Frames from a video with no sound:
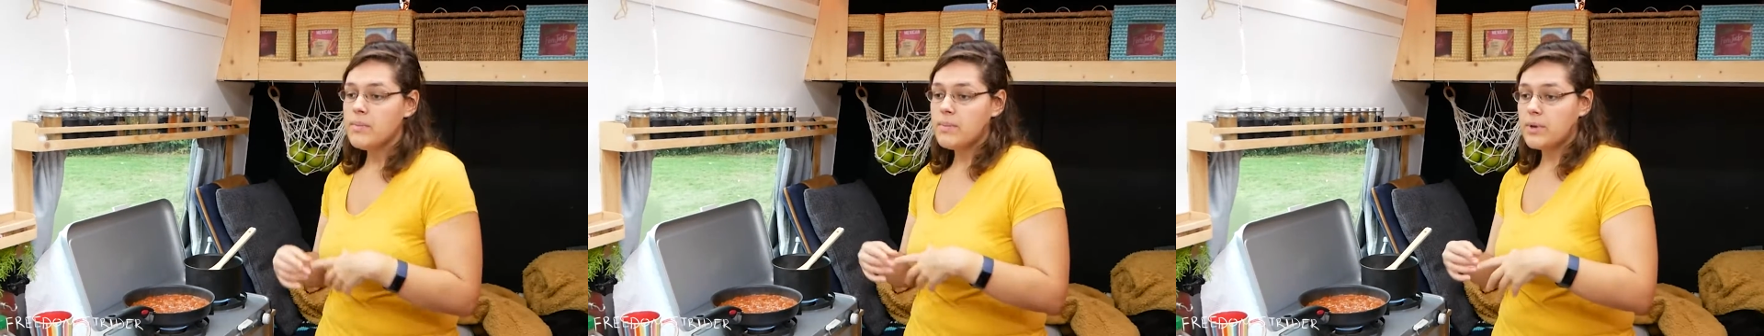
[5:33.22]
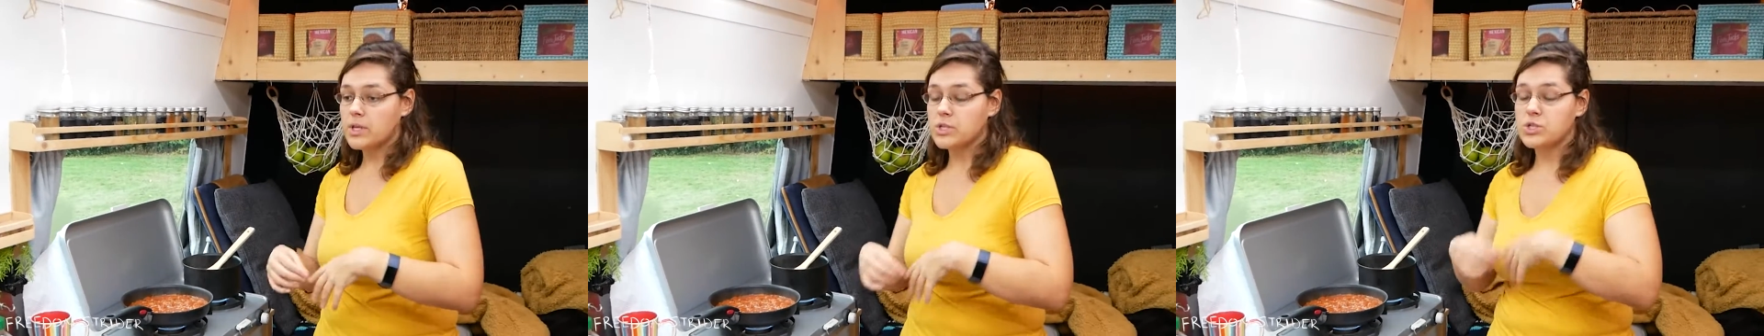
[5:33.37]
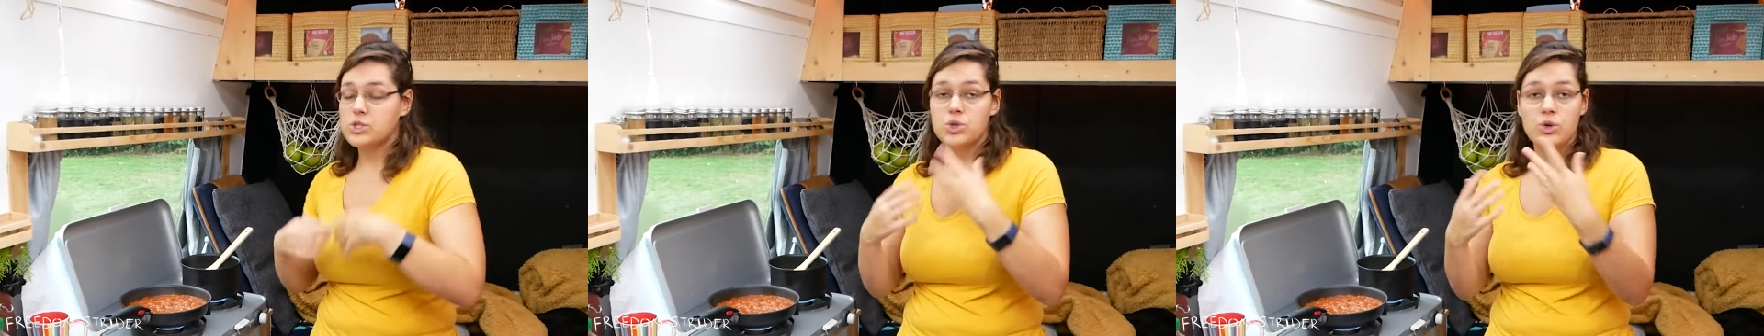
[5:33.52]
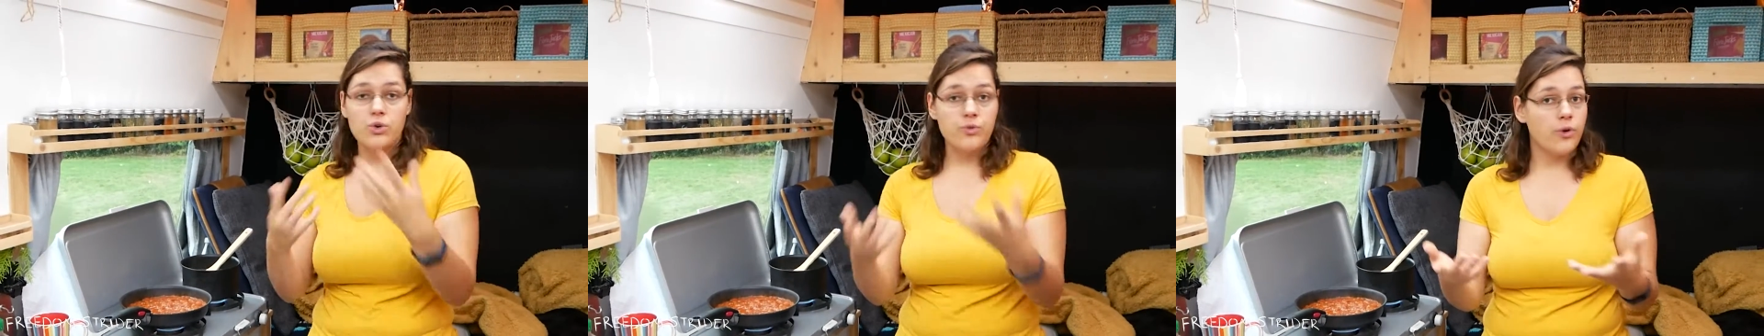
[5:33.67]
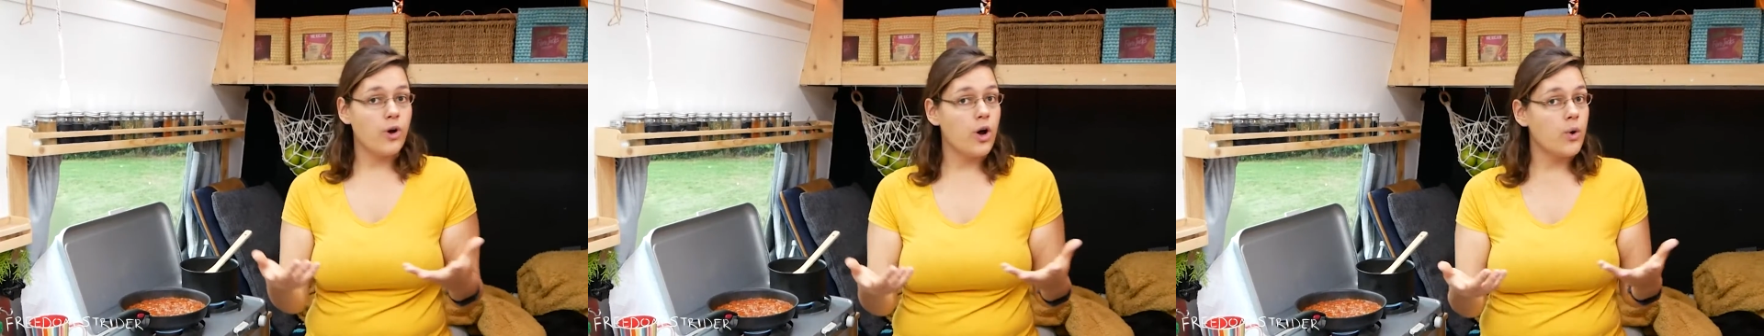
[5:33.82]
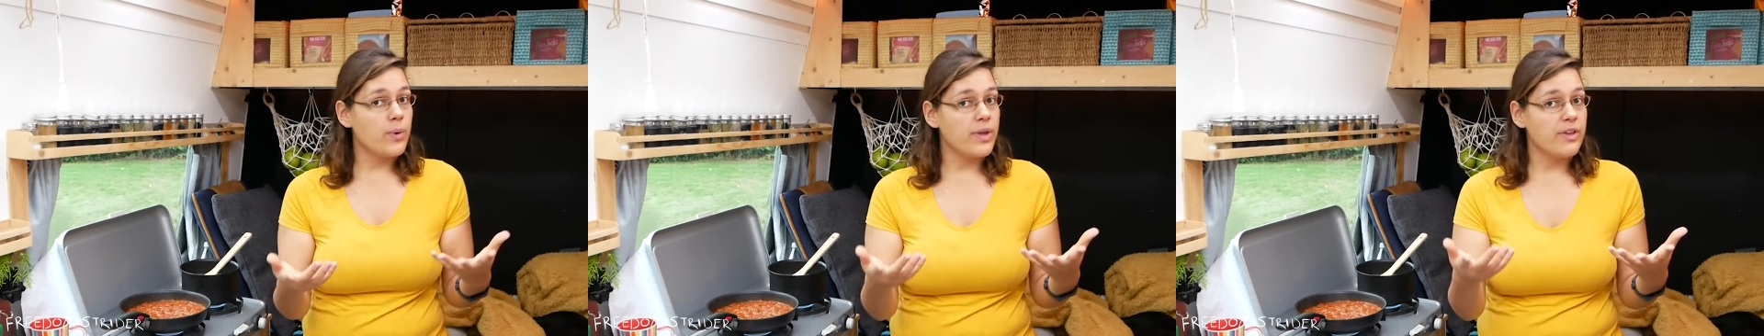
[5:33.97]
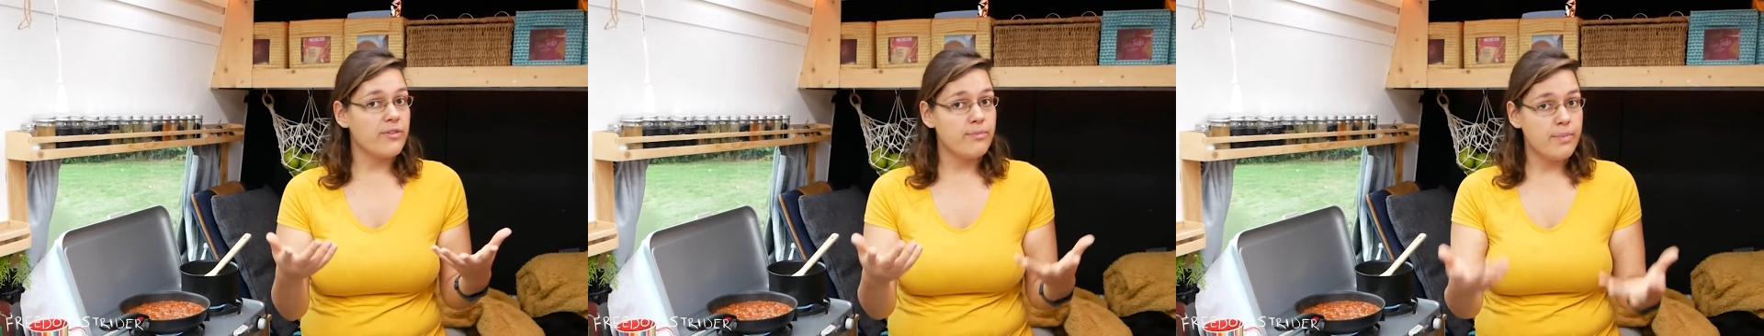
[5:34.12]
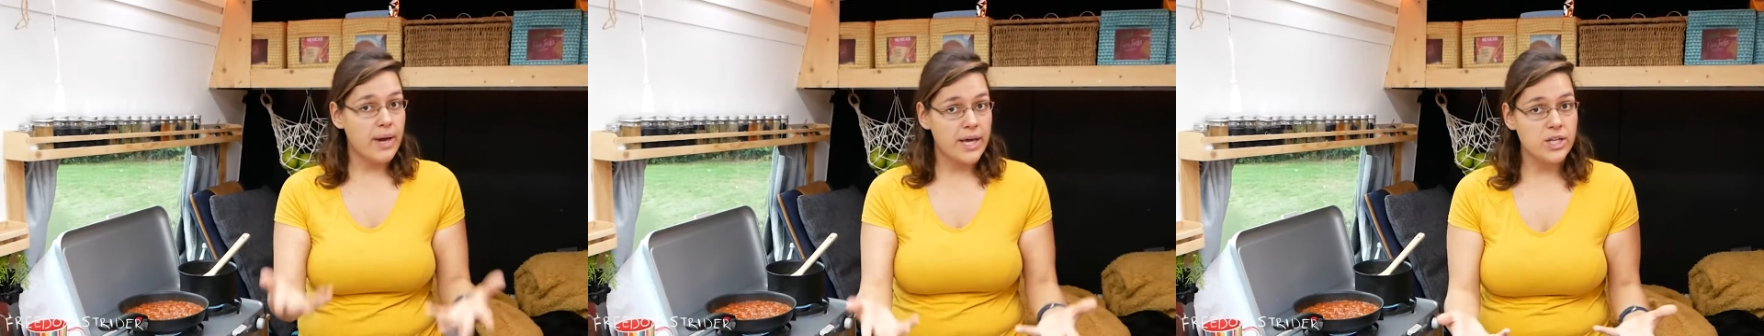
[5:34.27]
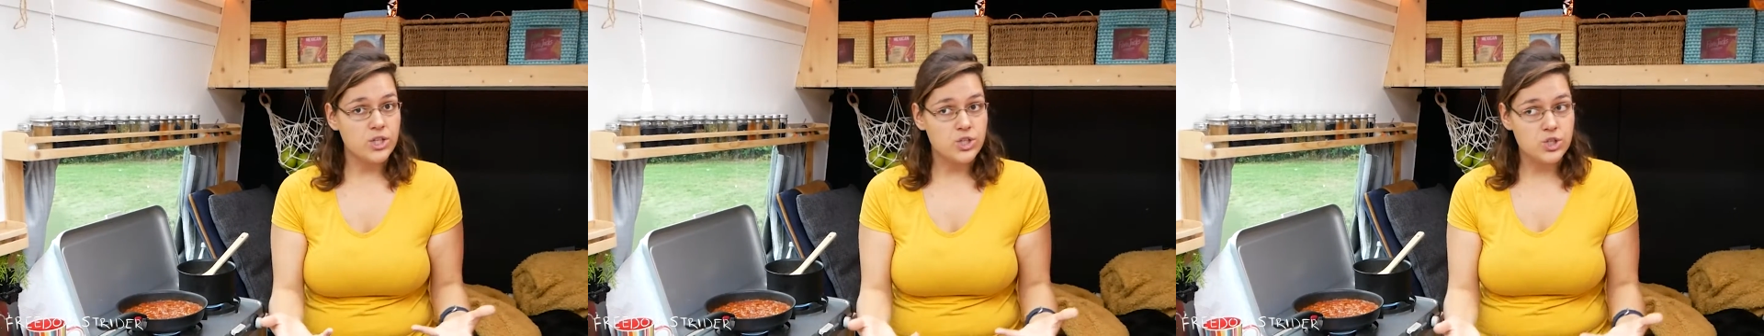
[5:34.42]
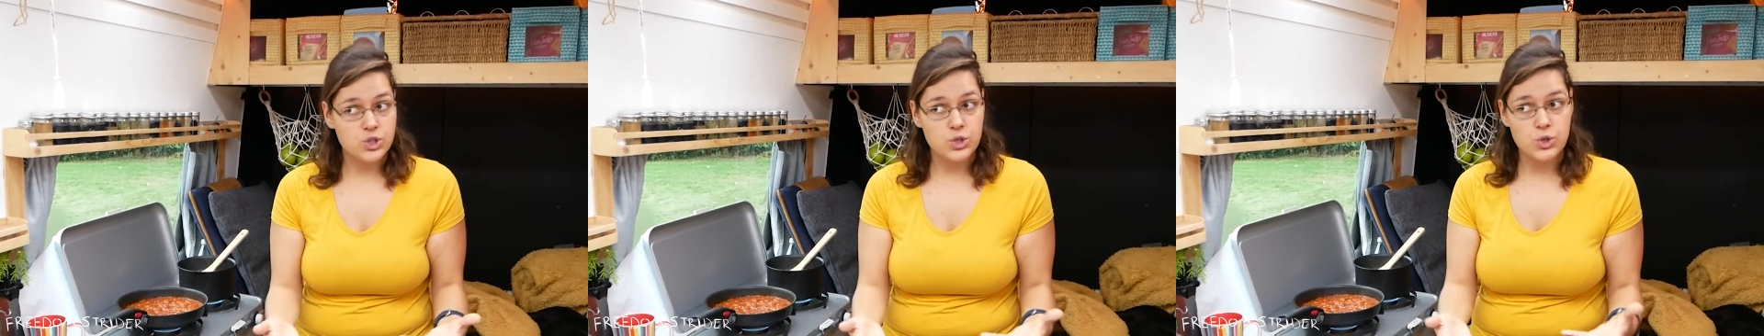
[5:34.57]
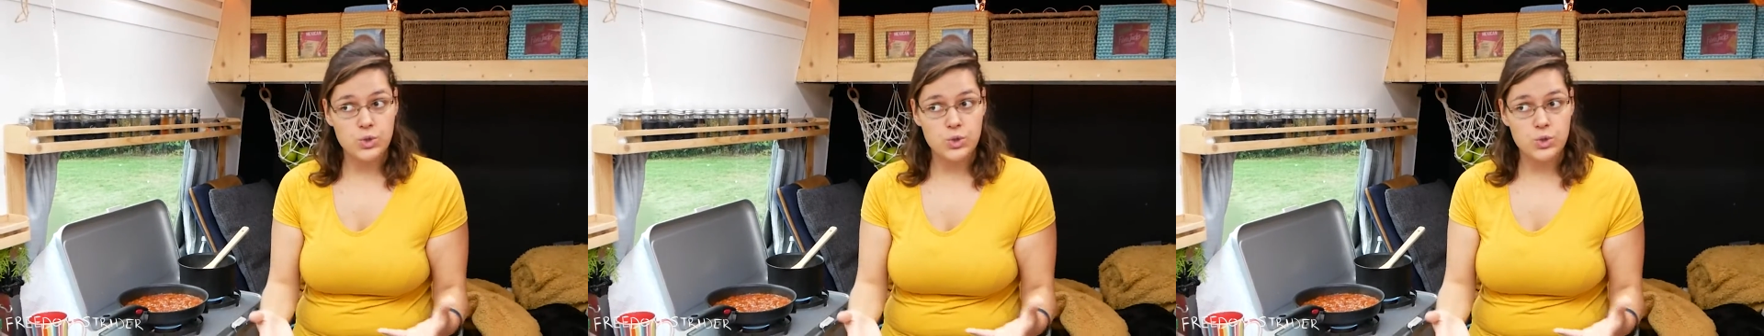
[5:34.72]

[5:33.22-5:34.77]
because so far we have managed